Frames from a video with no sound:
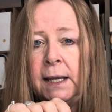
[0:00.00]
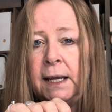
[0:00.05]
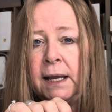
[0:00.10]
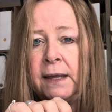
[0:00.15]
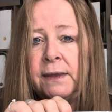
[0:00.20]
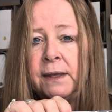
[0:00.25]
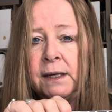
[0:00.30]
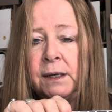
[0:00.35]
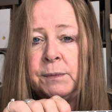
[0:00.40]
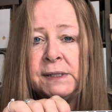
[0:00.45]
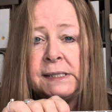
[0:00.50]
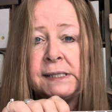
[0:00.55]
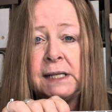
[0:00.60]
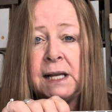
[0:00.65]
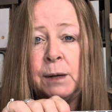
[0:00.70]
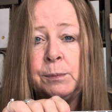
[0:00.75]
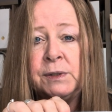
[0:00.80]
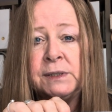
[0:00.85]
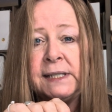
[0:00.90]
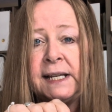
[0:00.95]
And then I miss a
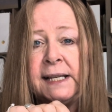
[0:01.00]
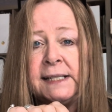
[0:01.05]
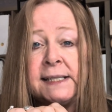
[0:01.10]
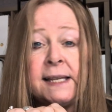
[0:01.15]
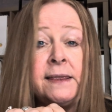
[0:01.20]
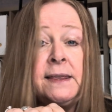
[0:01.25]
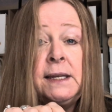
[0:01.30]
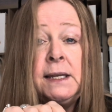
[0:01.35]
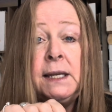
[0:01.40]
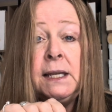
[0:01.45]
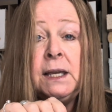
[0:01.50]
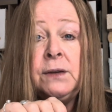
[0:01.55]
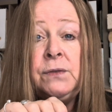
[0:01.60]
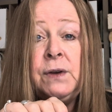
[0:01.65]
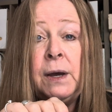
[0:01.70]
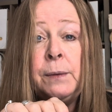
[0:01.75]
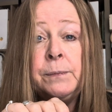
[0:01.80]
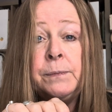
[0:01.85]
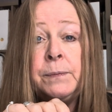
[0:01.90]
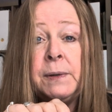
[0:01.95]
couple of days. And then I give
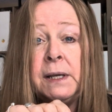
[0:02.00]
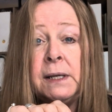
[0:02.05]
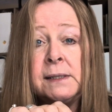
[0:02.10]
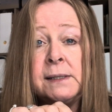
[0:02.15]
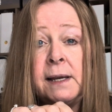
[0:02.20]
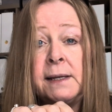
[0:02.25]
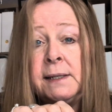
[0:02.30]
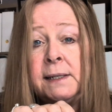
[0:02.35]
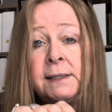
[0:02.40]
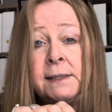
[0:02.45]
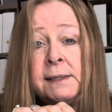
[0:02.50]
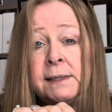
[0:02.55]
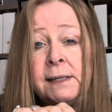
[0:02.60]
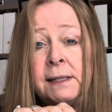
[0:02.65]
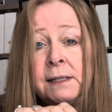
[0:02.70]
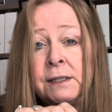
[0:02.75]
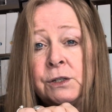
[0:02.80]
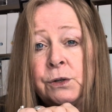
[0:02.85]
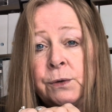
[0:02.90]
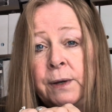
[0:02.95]
up because I didn't
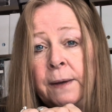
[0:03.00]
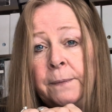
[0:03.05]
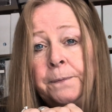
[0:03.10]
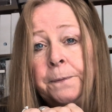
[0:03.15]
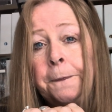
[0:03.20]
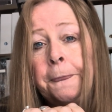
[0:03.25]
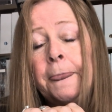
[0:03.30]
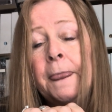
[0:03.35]
stick to it.